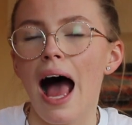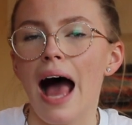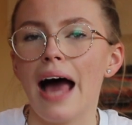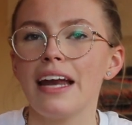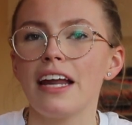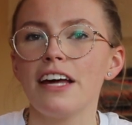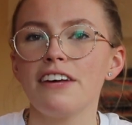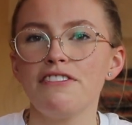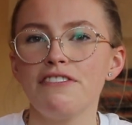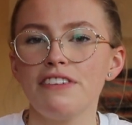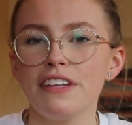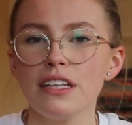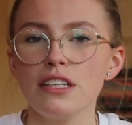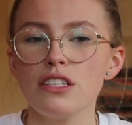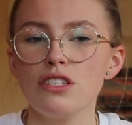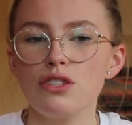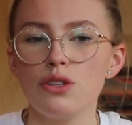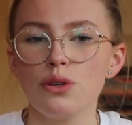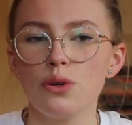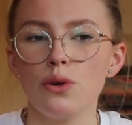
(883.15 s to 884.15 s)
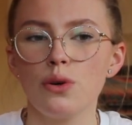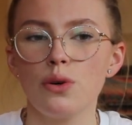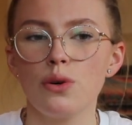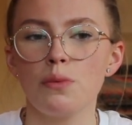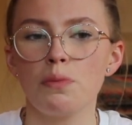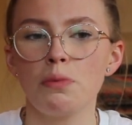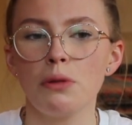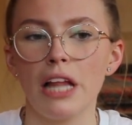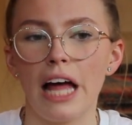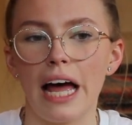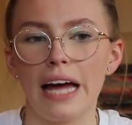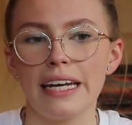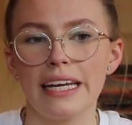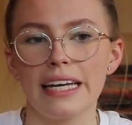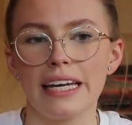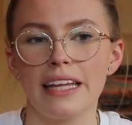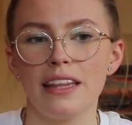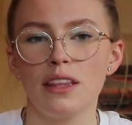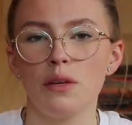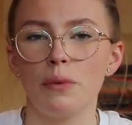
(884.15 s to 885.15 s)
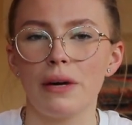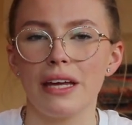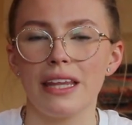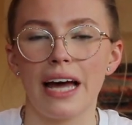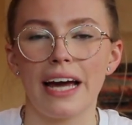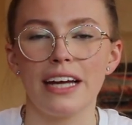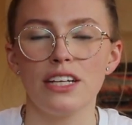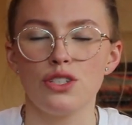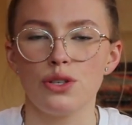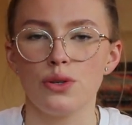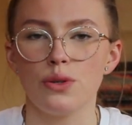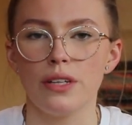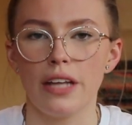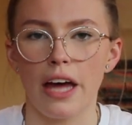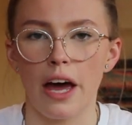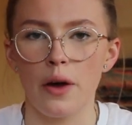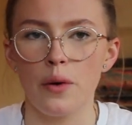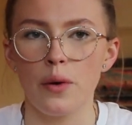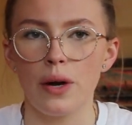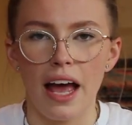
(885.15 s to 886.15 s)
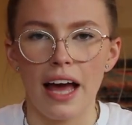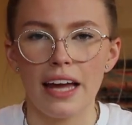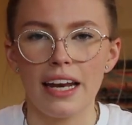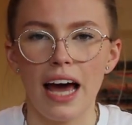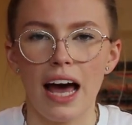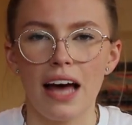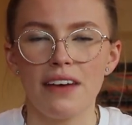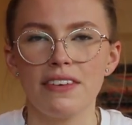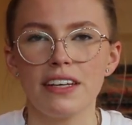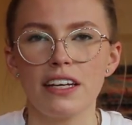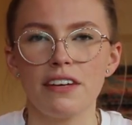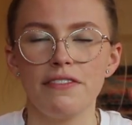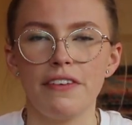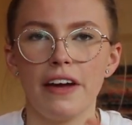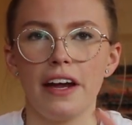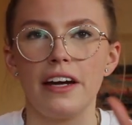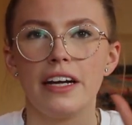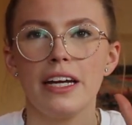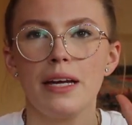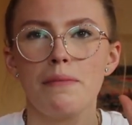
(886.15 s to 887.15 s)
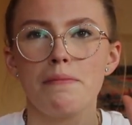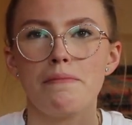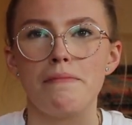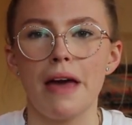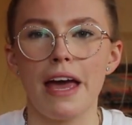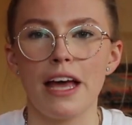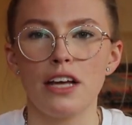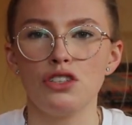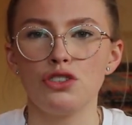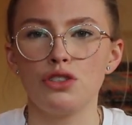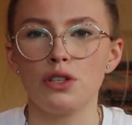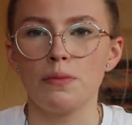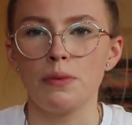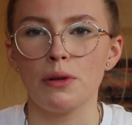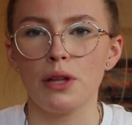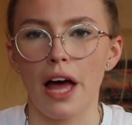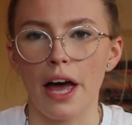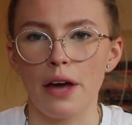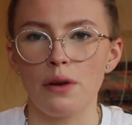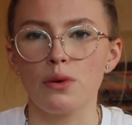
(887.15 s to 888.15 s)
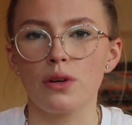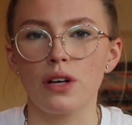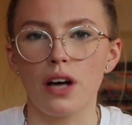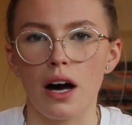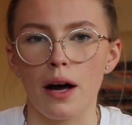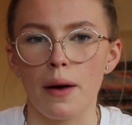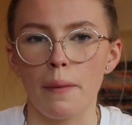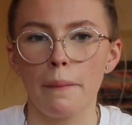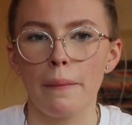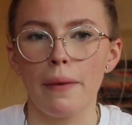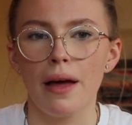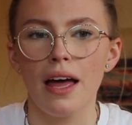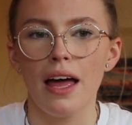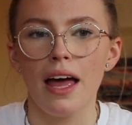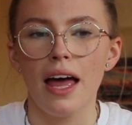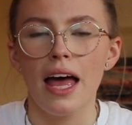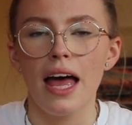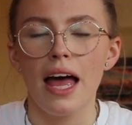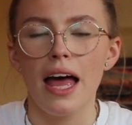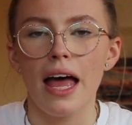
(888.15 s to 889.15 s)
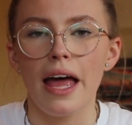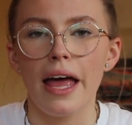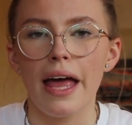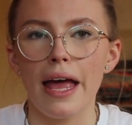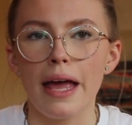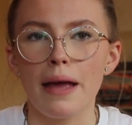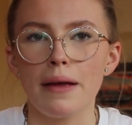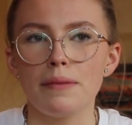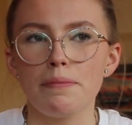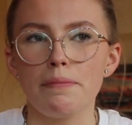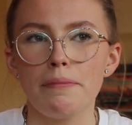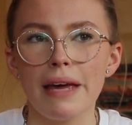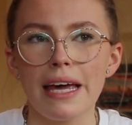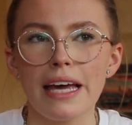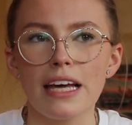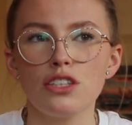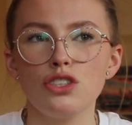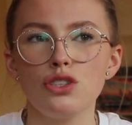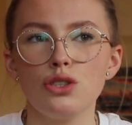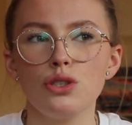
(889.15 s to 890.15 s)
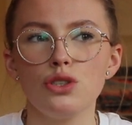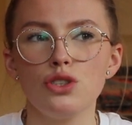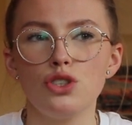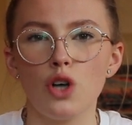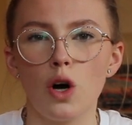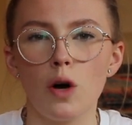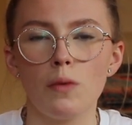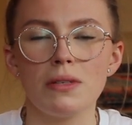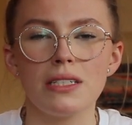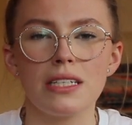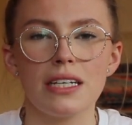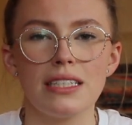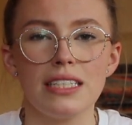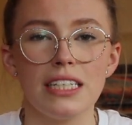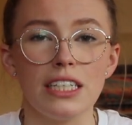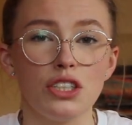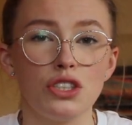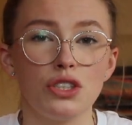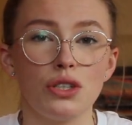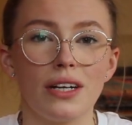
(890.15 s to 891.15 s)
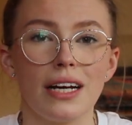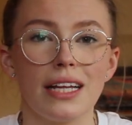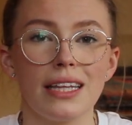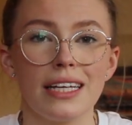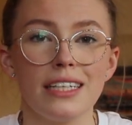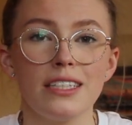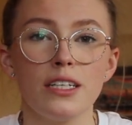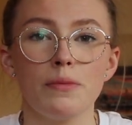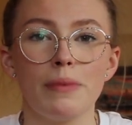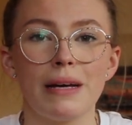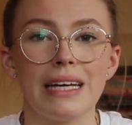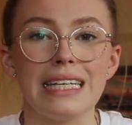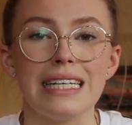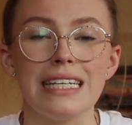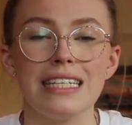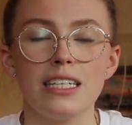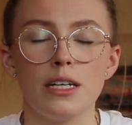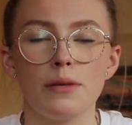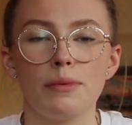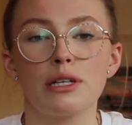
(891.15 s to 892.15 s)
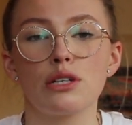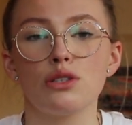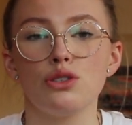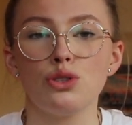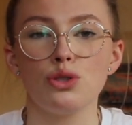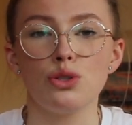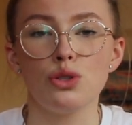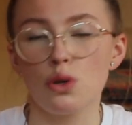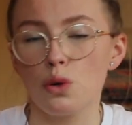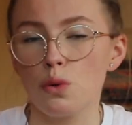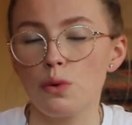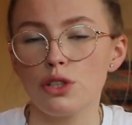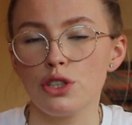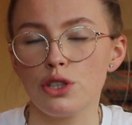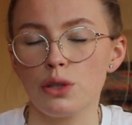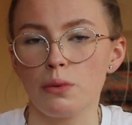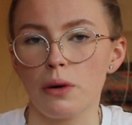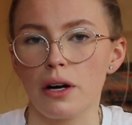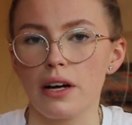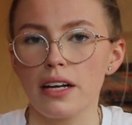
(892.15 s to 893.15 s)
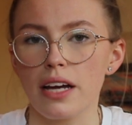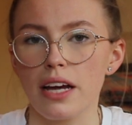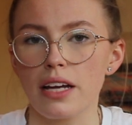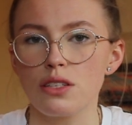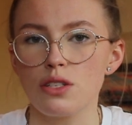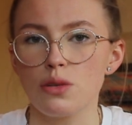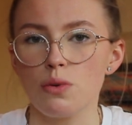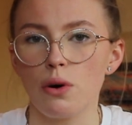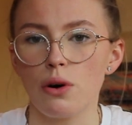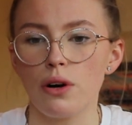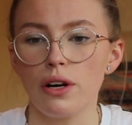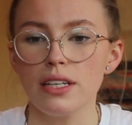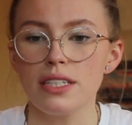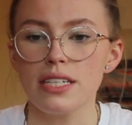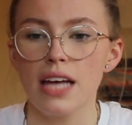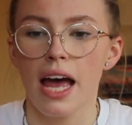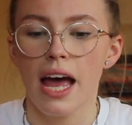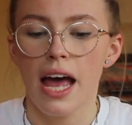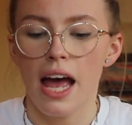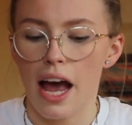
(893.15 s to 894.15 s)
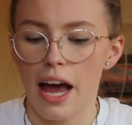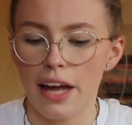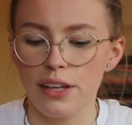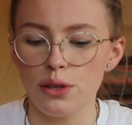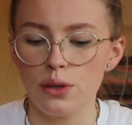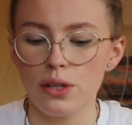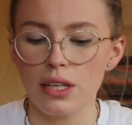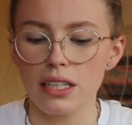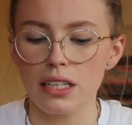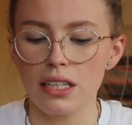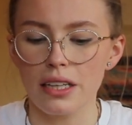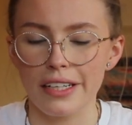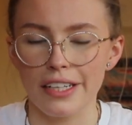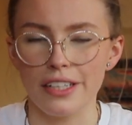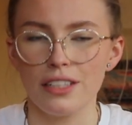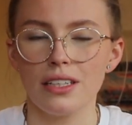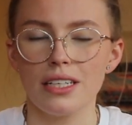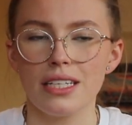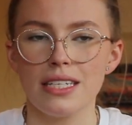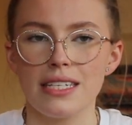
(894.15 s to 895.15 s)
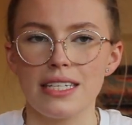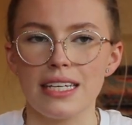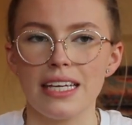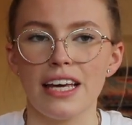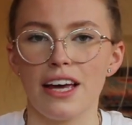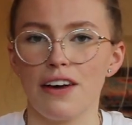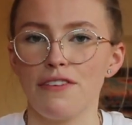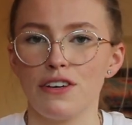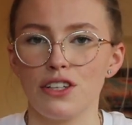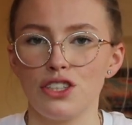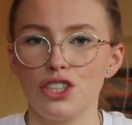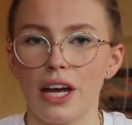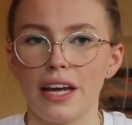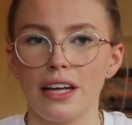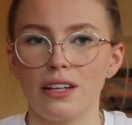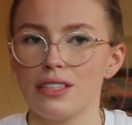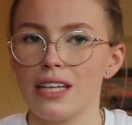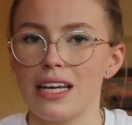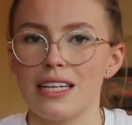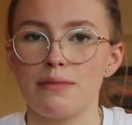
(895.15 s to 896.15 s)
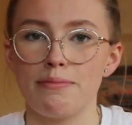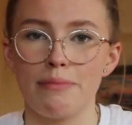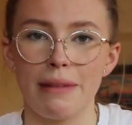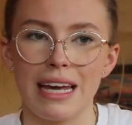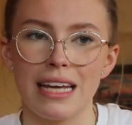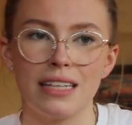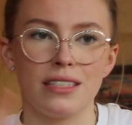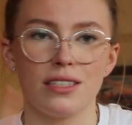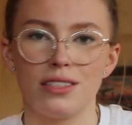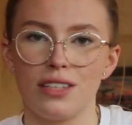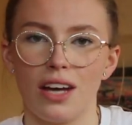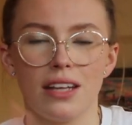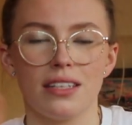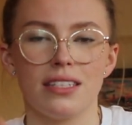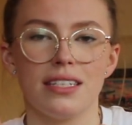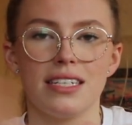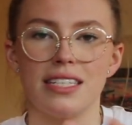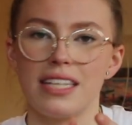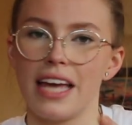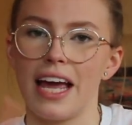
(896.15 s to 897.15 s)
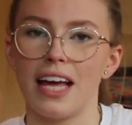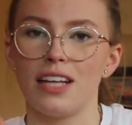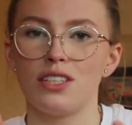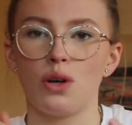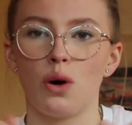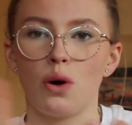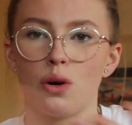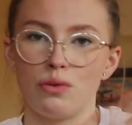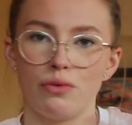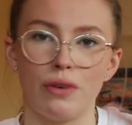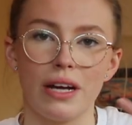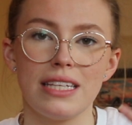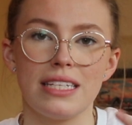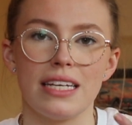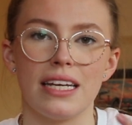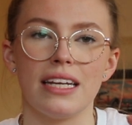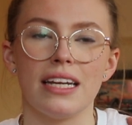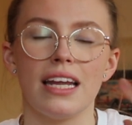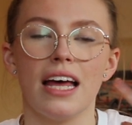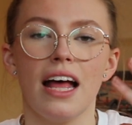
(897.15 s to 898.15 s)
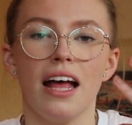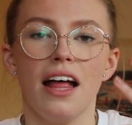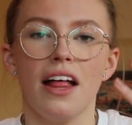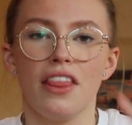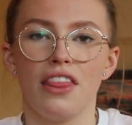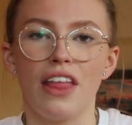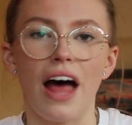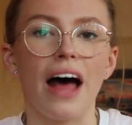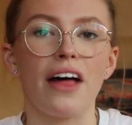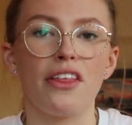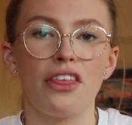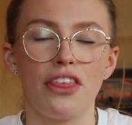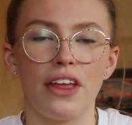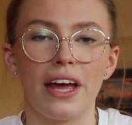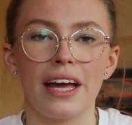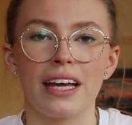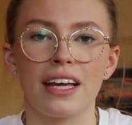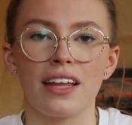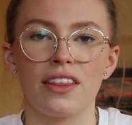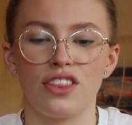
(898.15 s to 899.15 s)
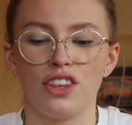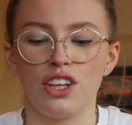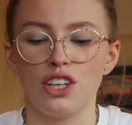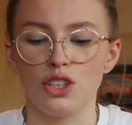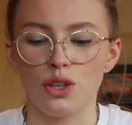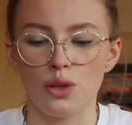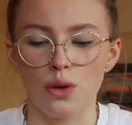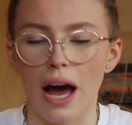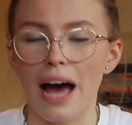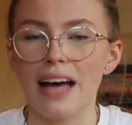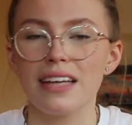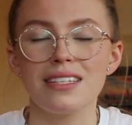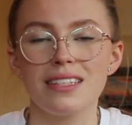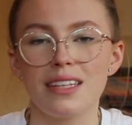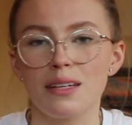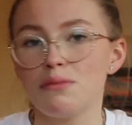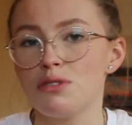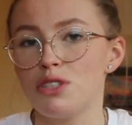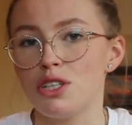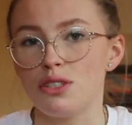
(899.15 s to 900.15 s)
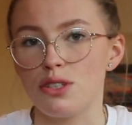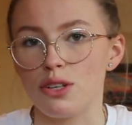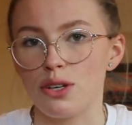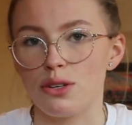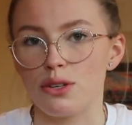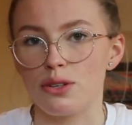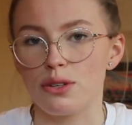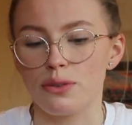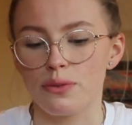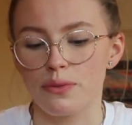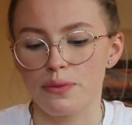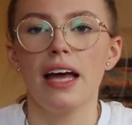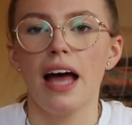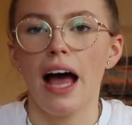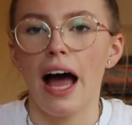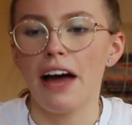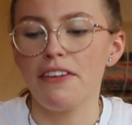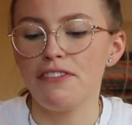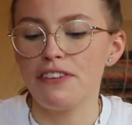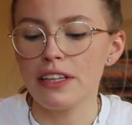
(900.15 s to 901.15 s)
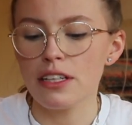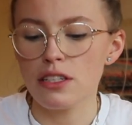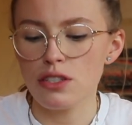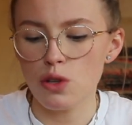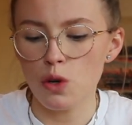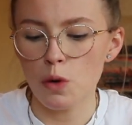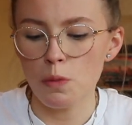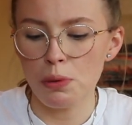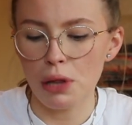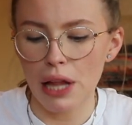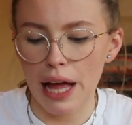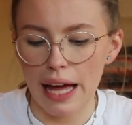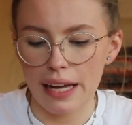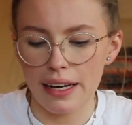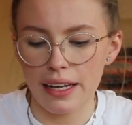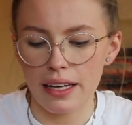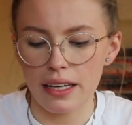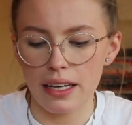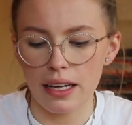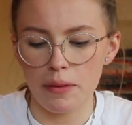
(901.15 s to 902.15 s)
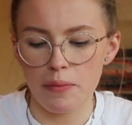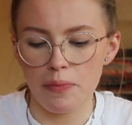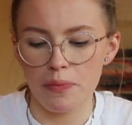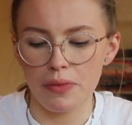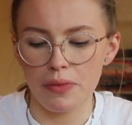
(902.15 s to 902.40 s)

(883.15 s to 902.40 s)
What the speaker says: And I feel as though planning in the way that I do now and having a very measurable outcome it makes your job as a teacher a little bit easier because you know what you're working towards and you can clearly see if a child has made, done, said or written that thing that you asked them to do. I feel as though planning